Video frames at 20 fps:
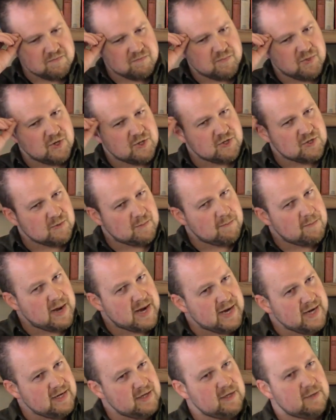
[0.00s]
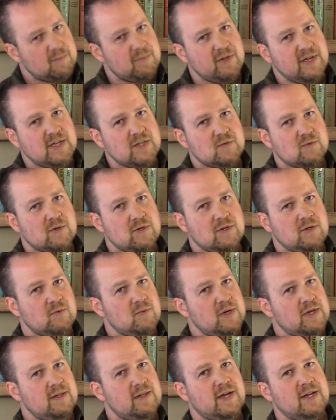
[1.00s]
put your mind in a place where you
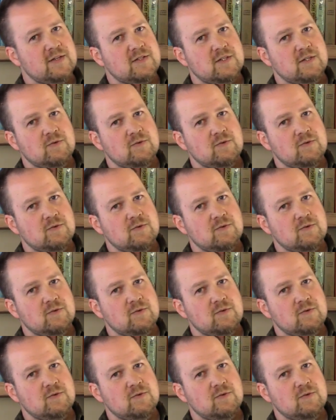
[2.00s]
realized